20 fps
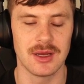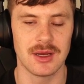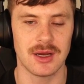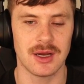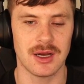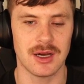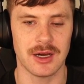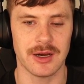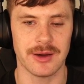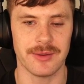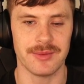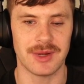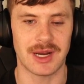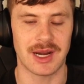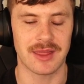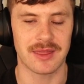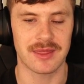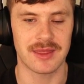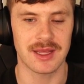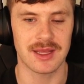And I
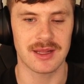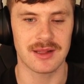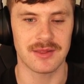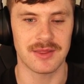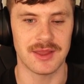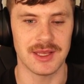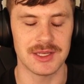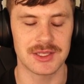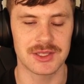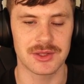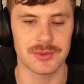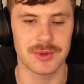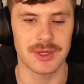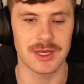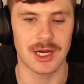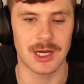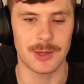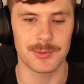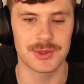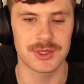think these three
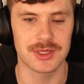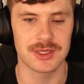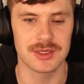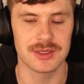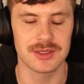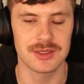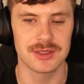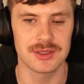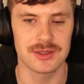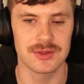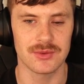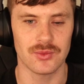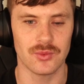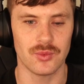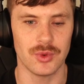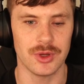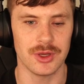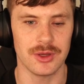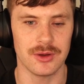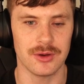options
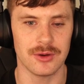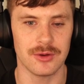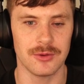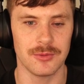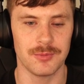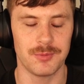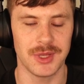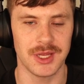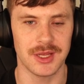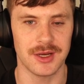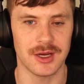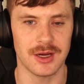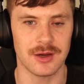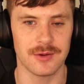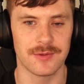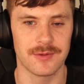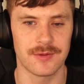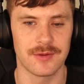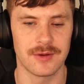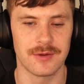will be
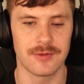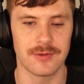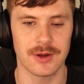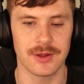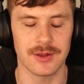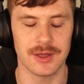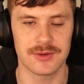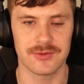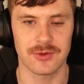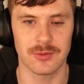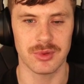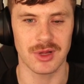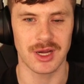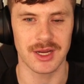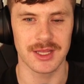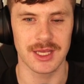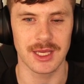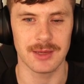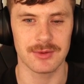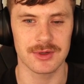enough, at least for blind
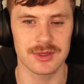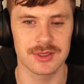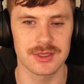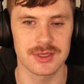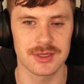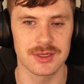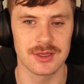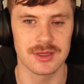gamers.